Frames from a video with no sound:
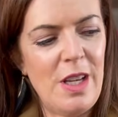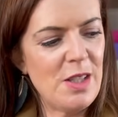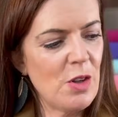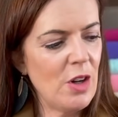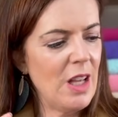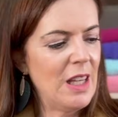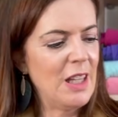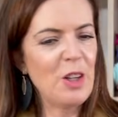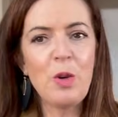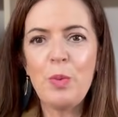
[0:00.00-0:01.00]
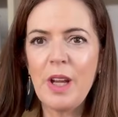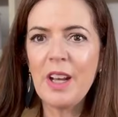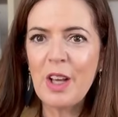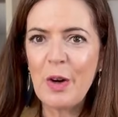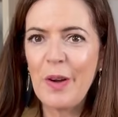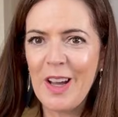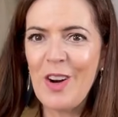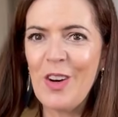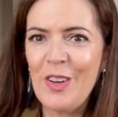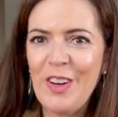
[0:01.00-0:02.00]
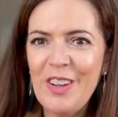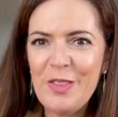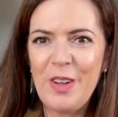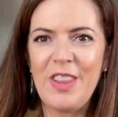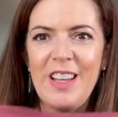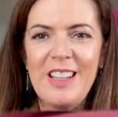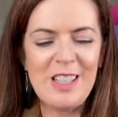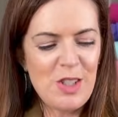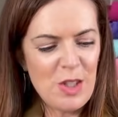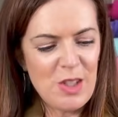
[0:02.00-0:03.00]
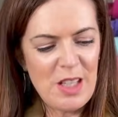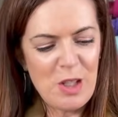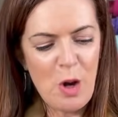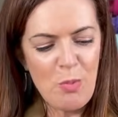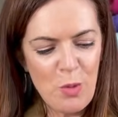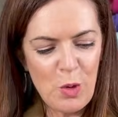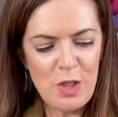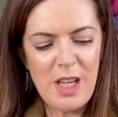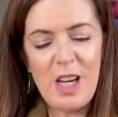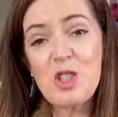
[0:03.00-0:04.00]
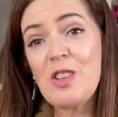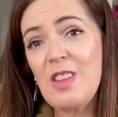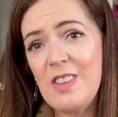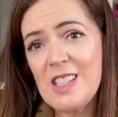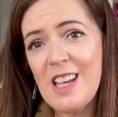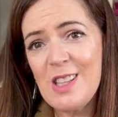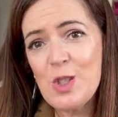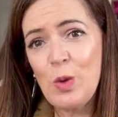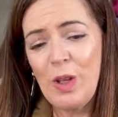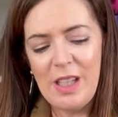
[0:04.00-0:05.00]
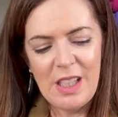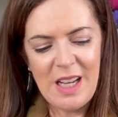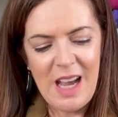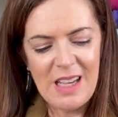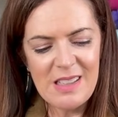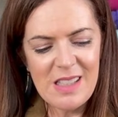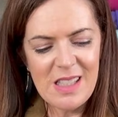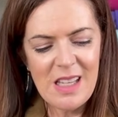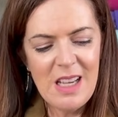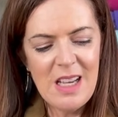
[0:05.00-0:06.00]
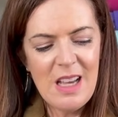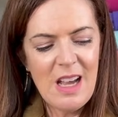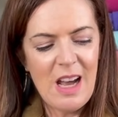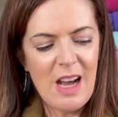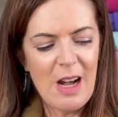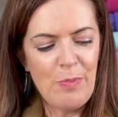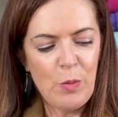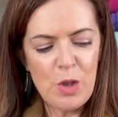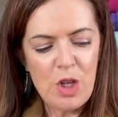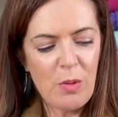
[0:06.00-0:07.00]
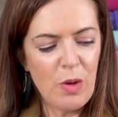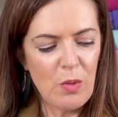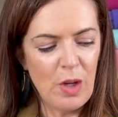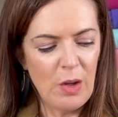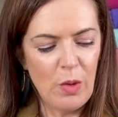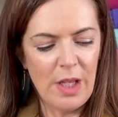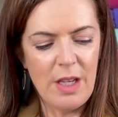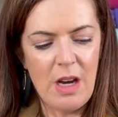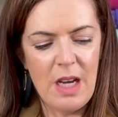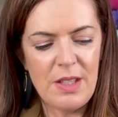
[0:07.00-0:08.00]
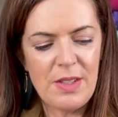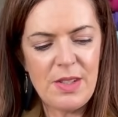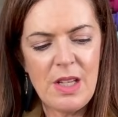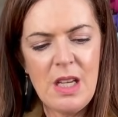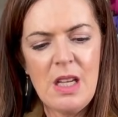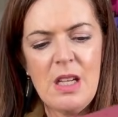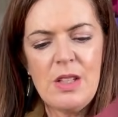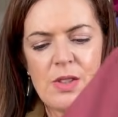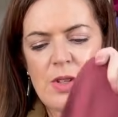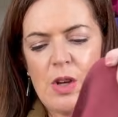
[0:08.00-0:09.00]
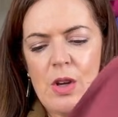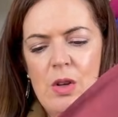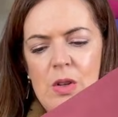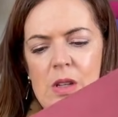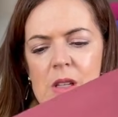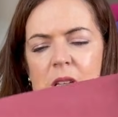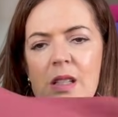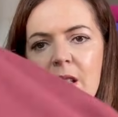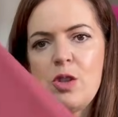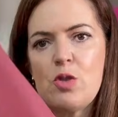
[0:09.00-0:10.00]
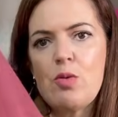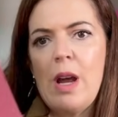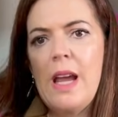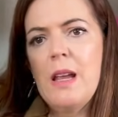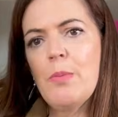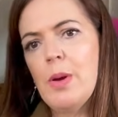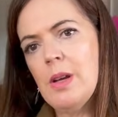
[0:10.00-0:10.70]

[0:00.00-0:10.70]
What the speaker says: it's got a little bit going on with it. It's got more texture than the tencel linen has, which can be really, really nice. So its drape